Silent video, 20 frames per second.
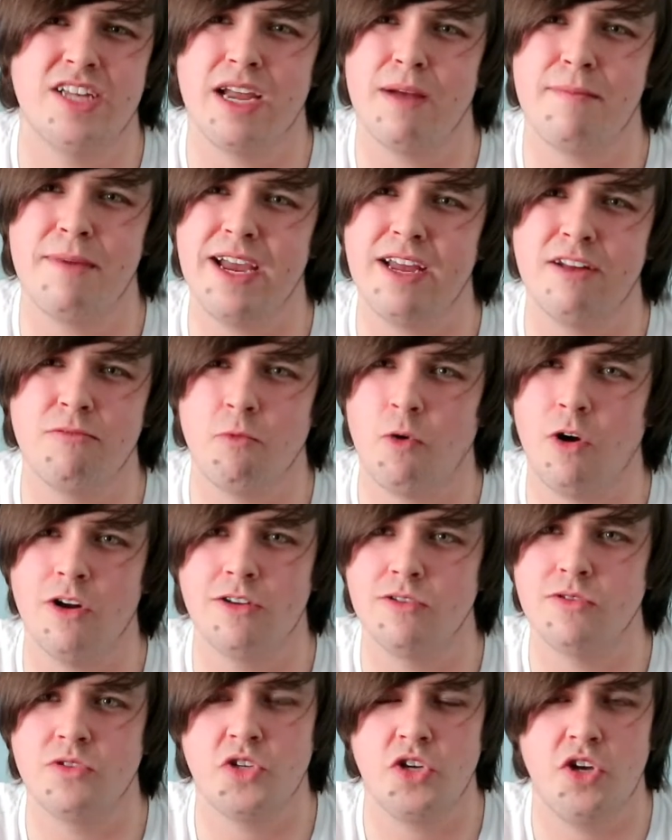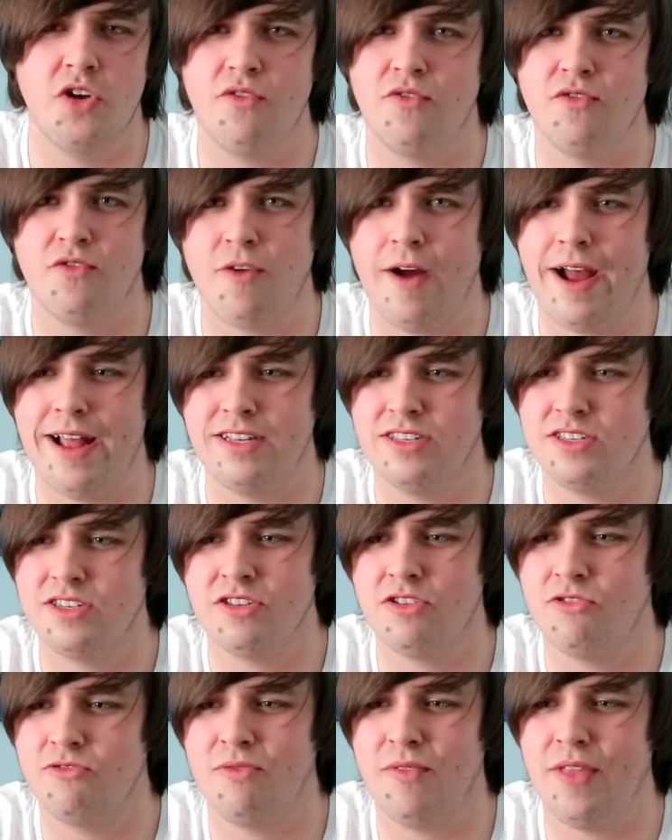Like, I made one or two
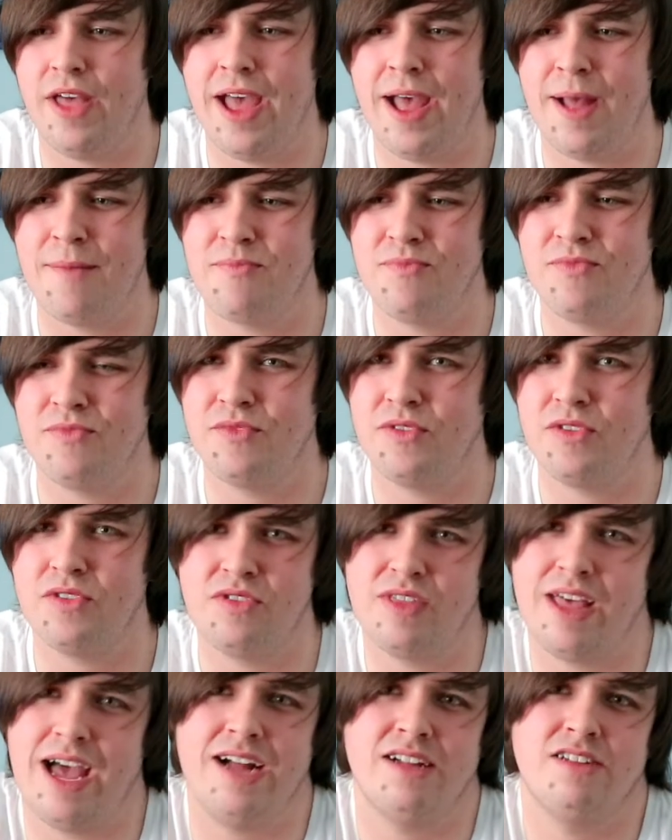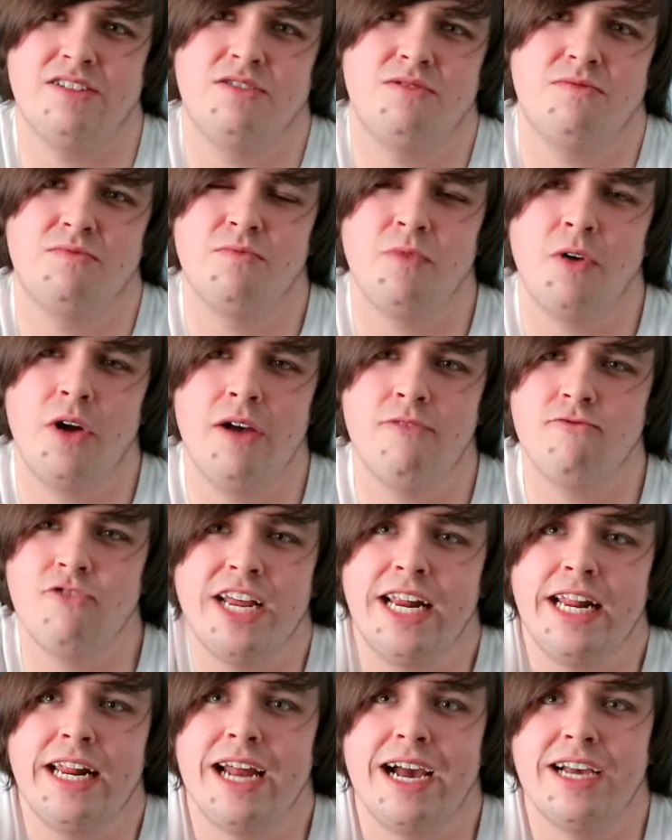friends that were
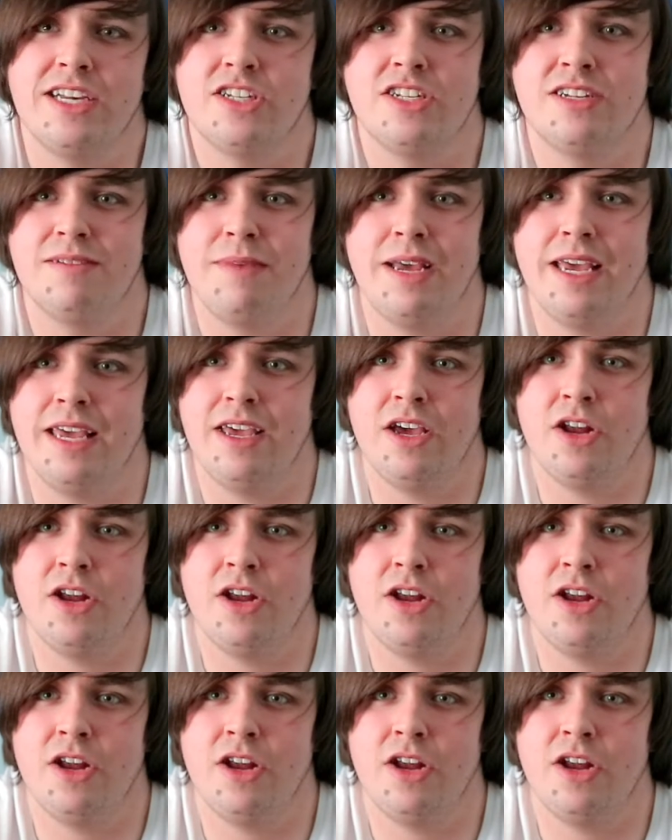really nice to me,